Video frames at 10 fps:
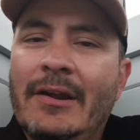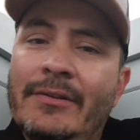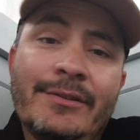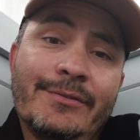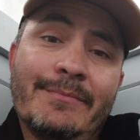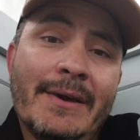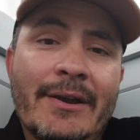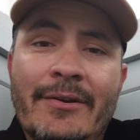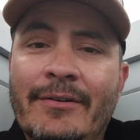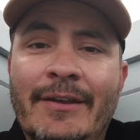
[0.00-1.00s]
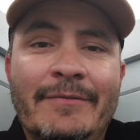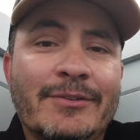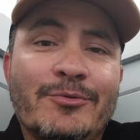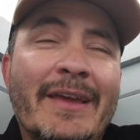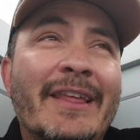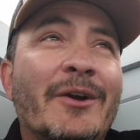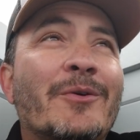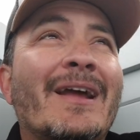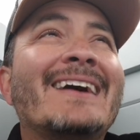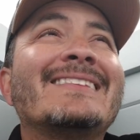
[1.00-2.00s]
it doesn't matter if it's raining or
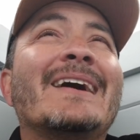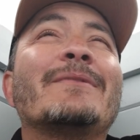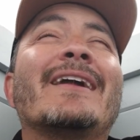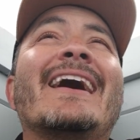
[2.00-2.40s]
not, I'm gonna